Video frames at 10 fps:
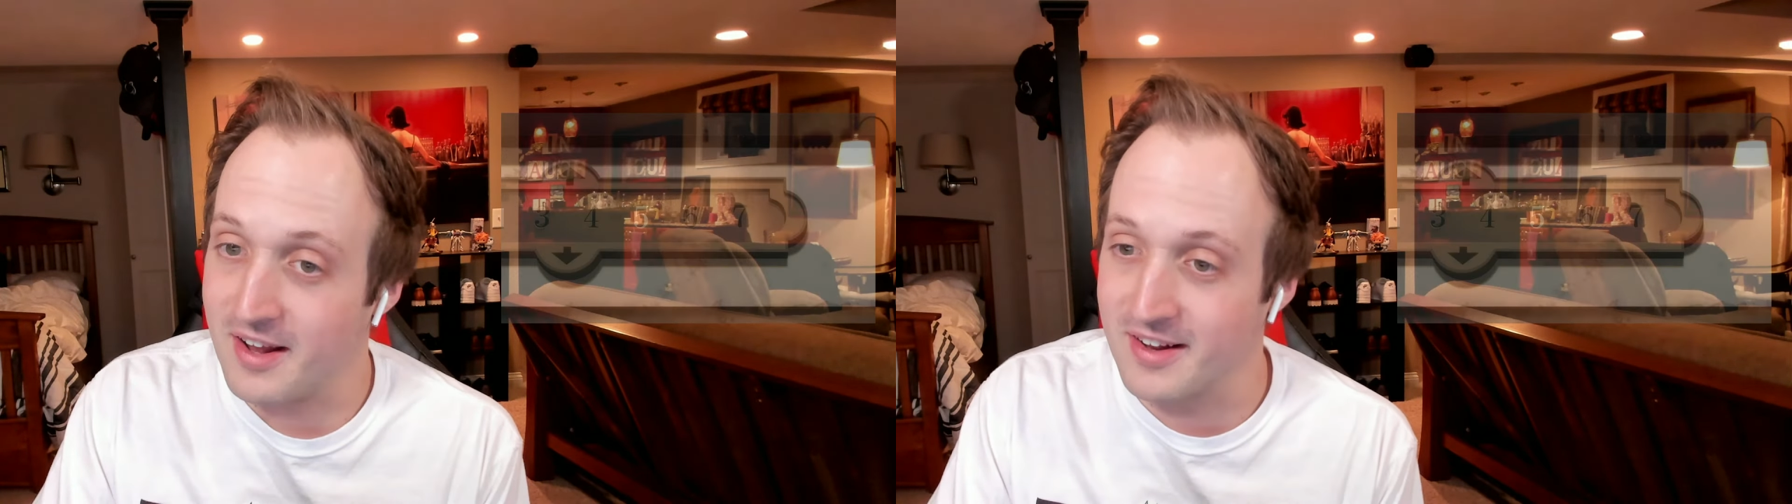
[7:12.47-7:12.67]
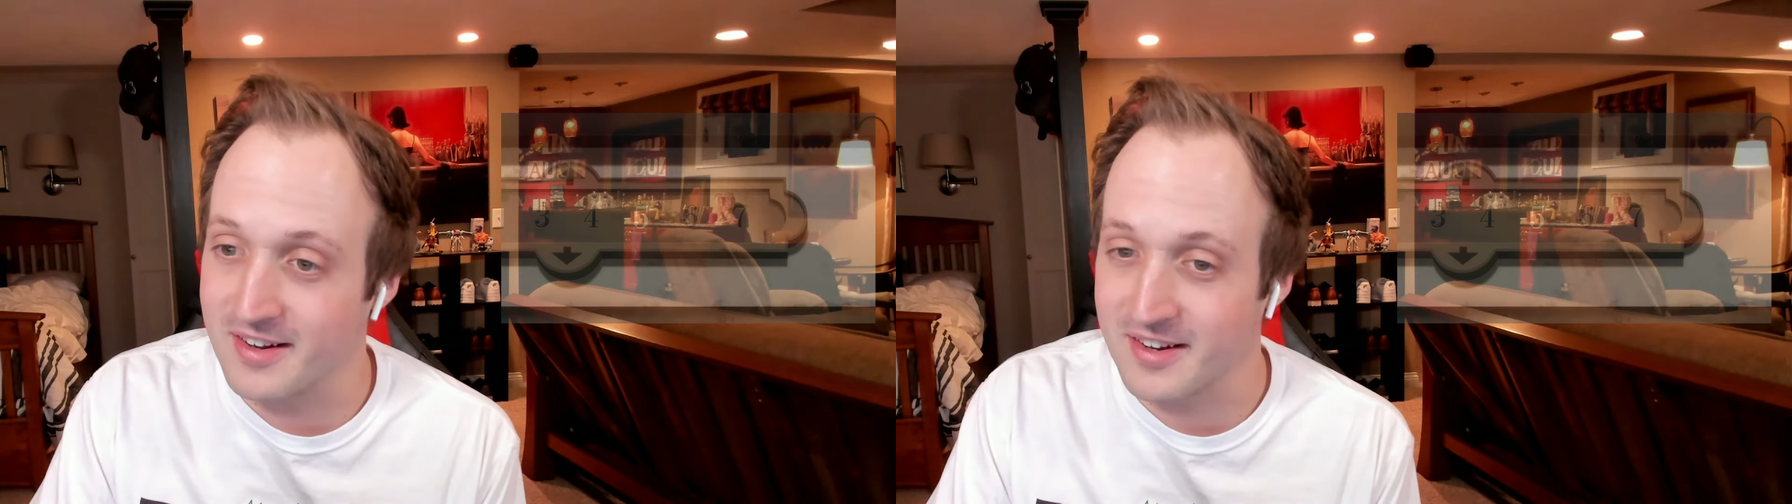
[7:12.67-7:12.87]

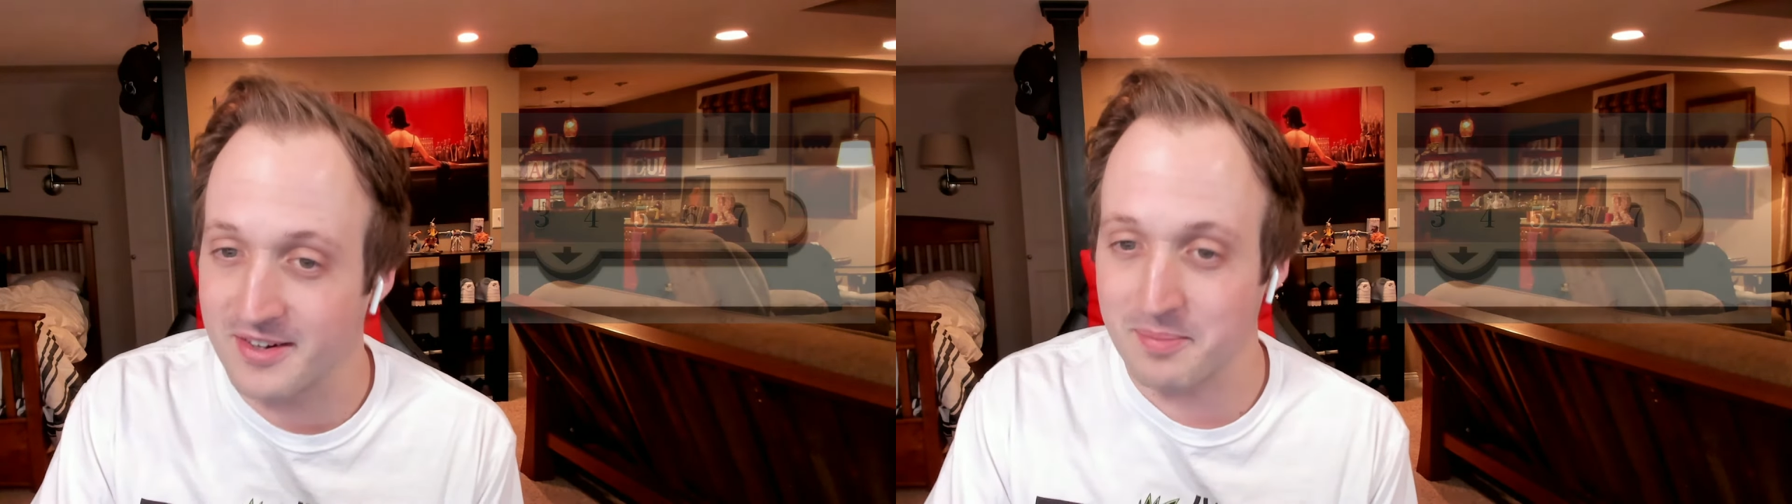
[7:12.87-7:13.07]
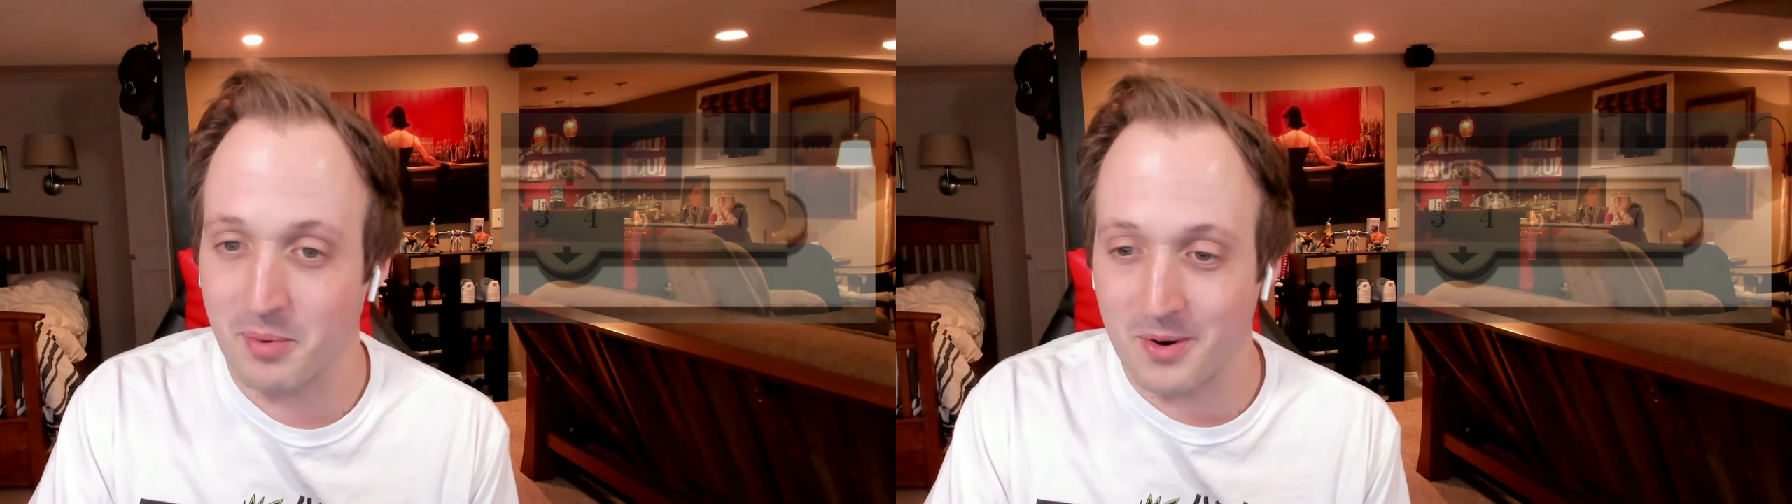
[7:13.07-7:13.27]

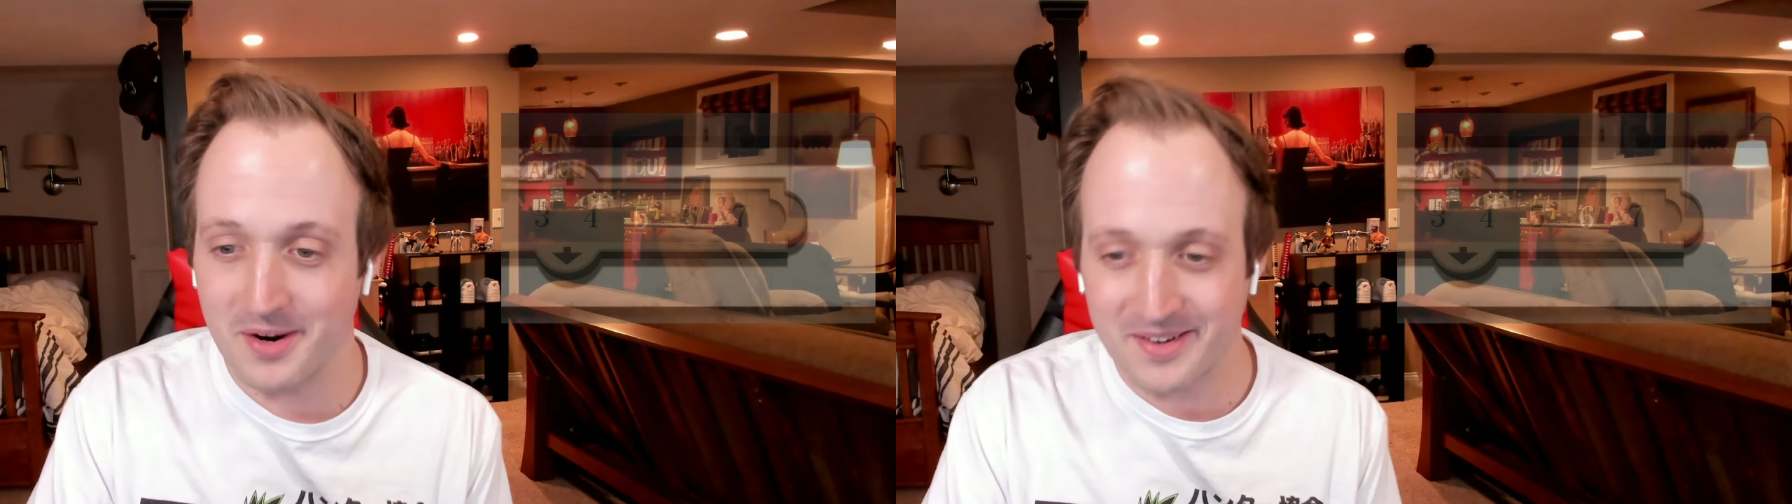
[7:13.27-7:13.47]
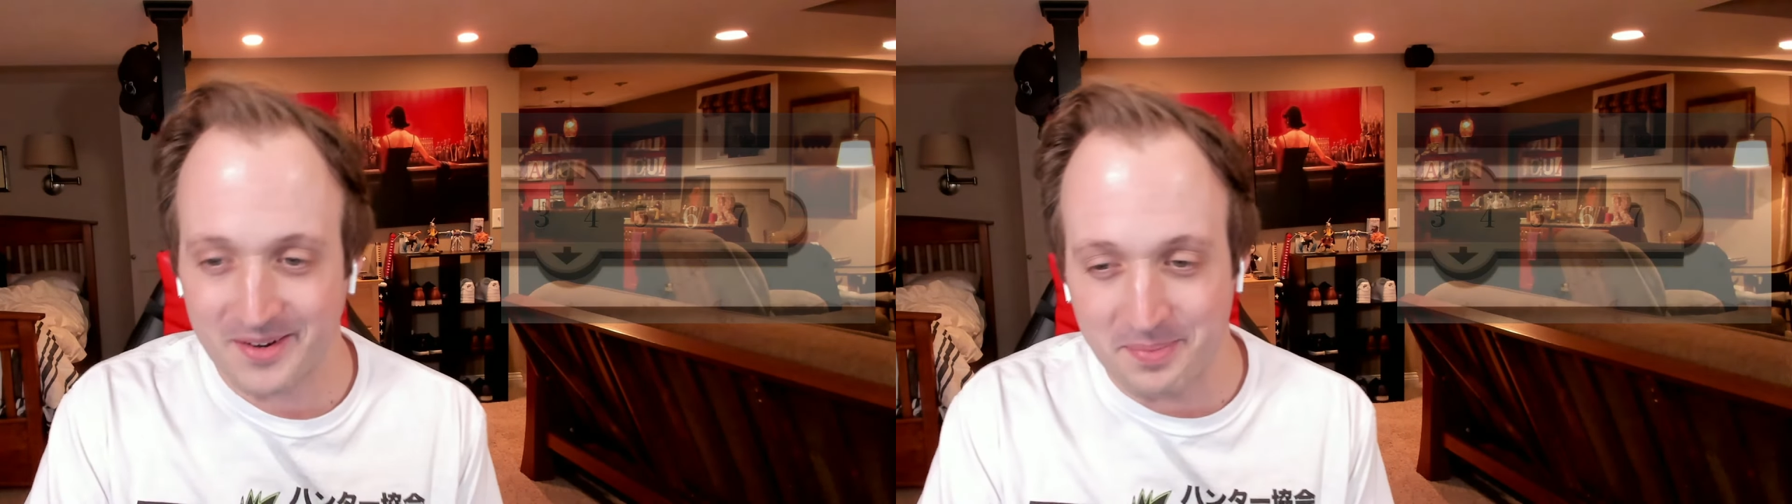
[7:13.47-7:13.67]
Good boy,
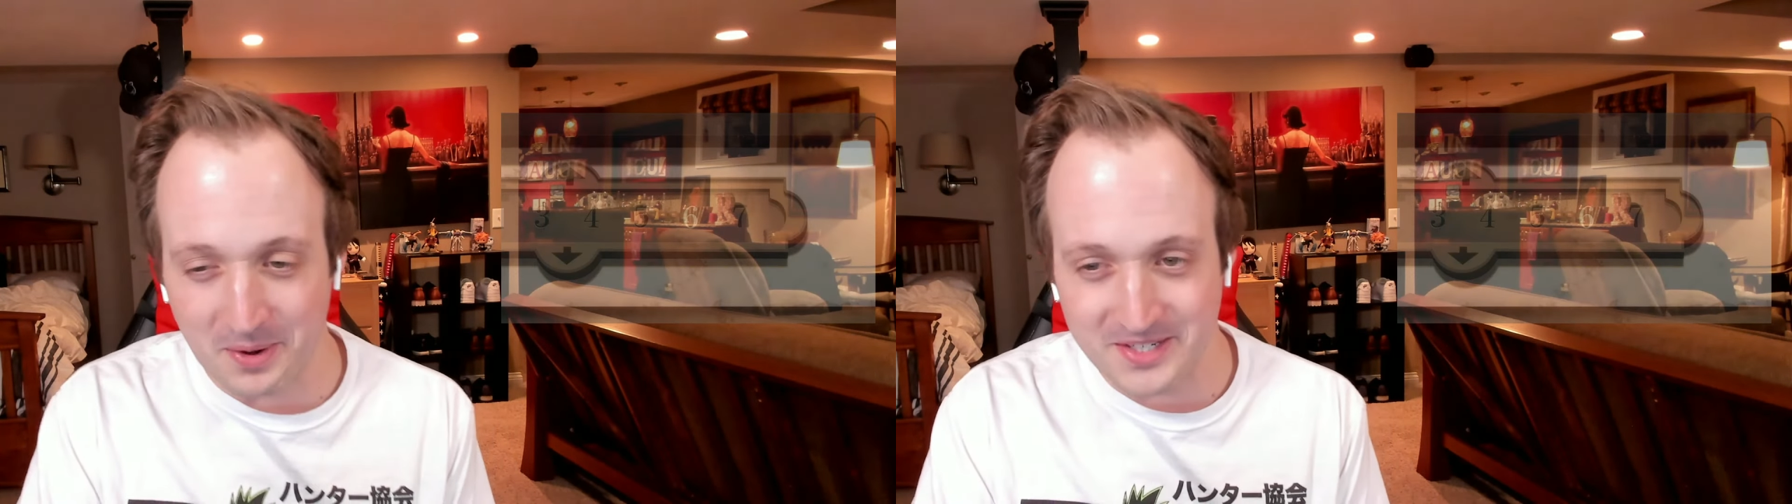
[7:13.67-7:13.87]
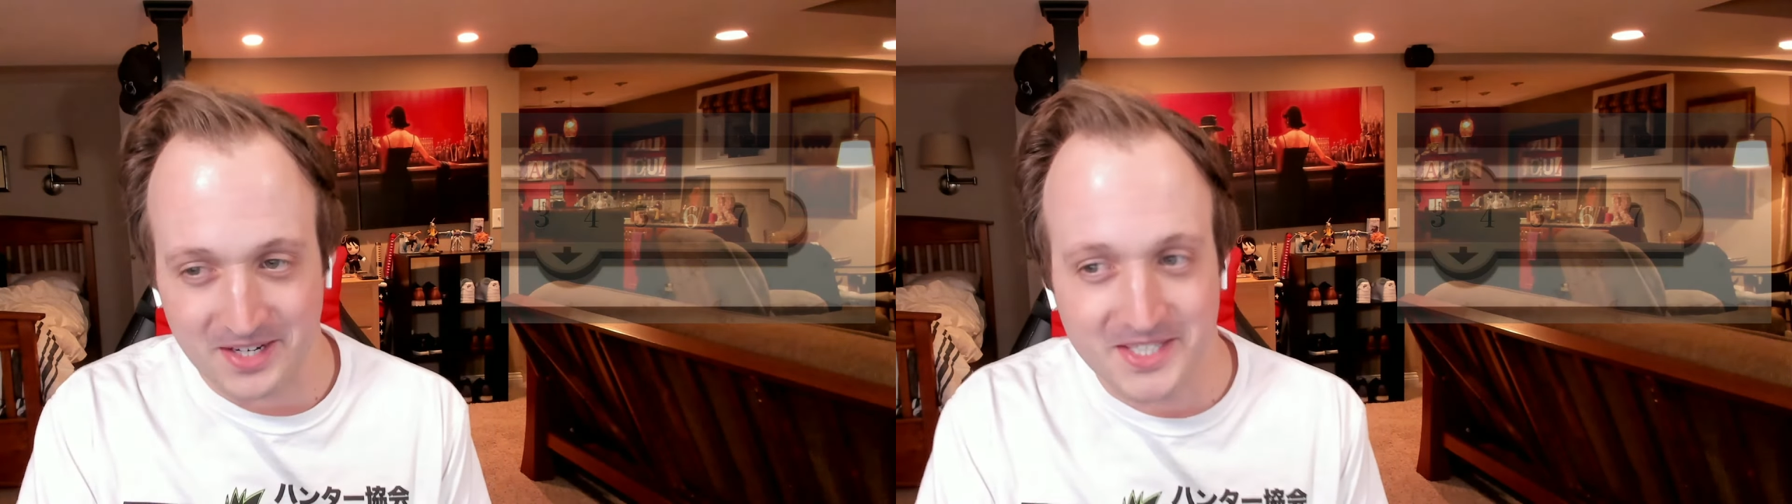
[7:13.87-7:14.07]

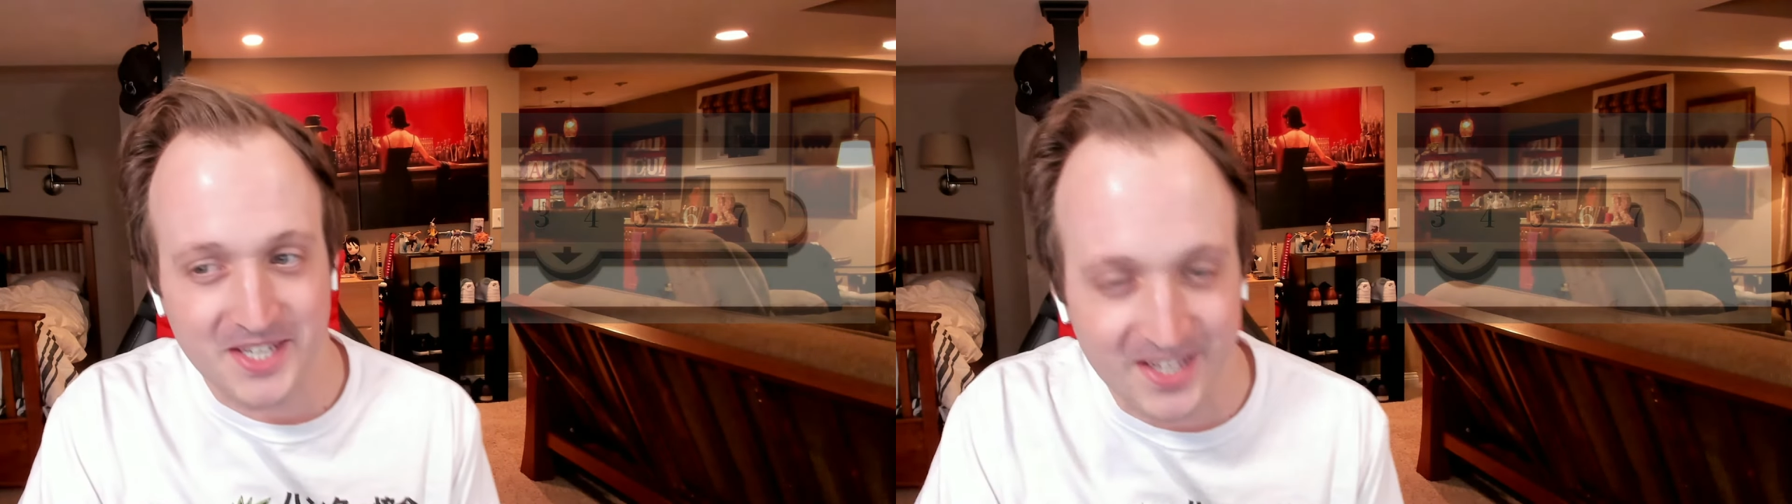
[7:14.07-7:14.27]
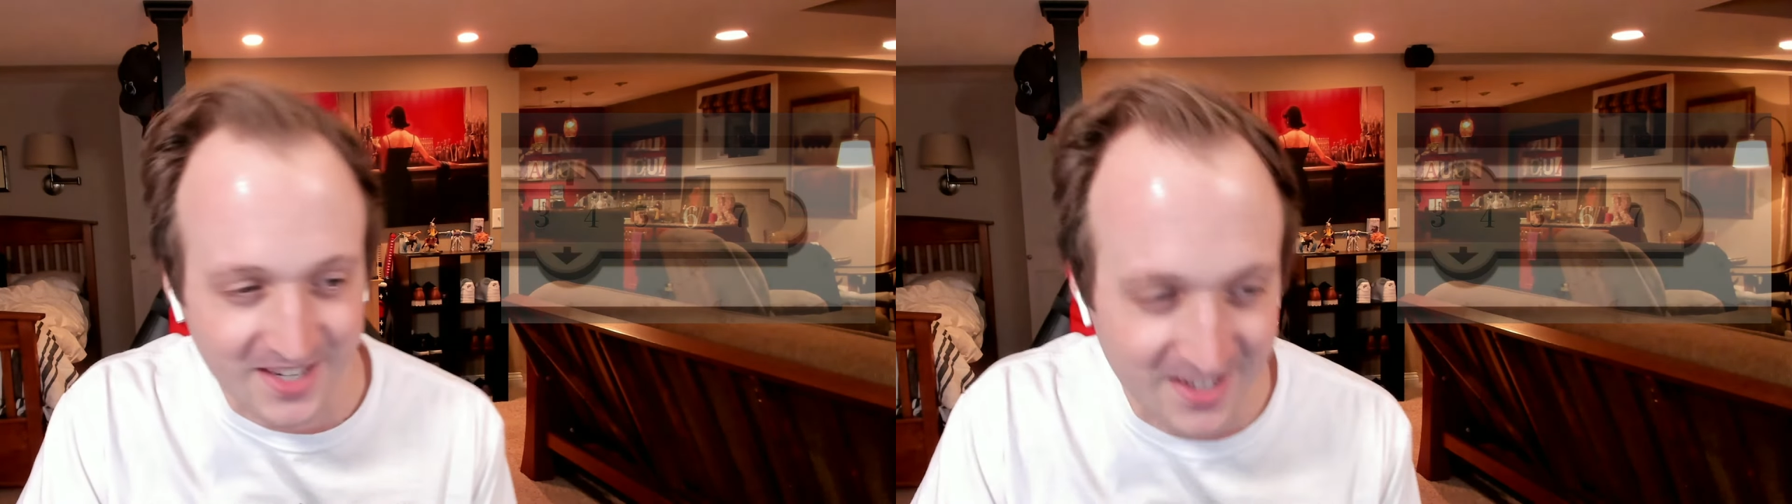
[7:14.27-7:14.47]
Denji.